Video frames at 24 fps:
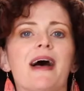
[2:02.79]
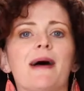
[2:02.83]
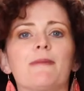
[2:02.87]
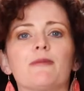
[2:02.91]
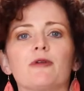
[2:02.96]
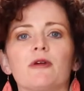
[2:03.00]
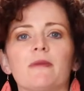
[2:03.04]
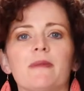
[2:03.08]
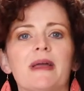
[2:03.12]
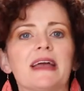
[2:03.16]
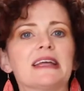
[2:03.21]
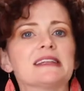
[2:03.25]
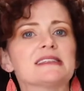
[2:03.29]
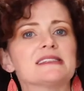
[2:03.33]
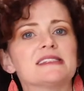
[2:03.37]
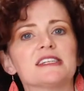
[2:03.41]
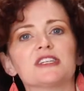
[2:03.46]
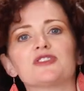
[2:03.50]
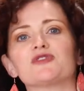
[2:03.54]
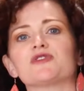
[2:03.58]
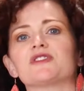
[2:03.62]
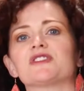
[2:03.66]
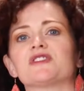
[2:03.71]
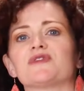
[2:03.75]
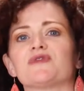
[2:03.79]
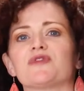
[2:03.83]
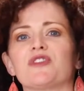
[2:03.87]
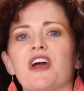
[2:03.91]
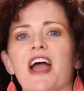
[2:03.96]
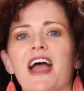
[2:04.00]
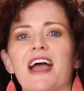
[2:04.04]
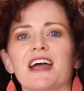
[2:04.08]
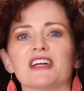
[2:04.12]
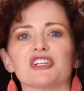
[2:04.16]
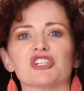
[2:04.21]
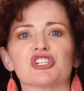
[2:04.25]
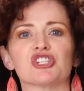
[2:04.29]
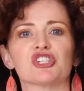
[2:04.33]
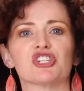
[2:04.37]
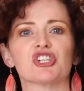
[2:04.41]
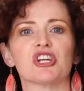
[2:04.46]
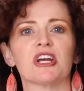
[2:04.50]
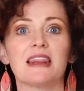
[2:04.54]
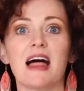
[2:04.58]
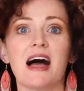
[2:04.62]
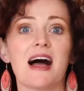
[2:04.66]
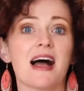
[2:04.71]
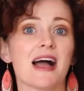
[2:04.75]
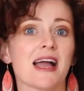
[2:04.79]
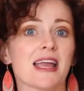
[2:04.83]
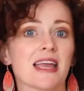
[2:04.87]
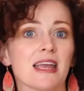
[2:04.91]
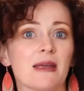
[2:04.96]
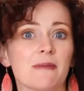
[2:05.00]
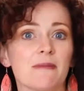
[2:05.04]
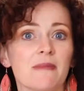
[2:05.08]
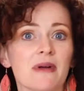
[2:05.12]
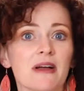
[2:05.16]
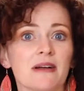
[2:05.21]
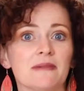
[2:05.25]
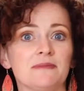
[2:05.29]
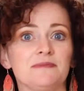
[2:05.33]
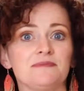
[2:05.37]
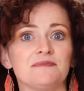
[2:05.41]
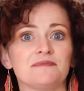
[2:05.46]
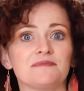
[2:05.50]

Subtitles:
peppermint, citrus fresh, lime,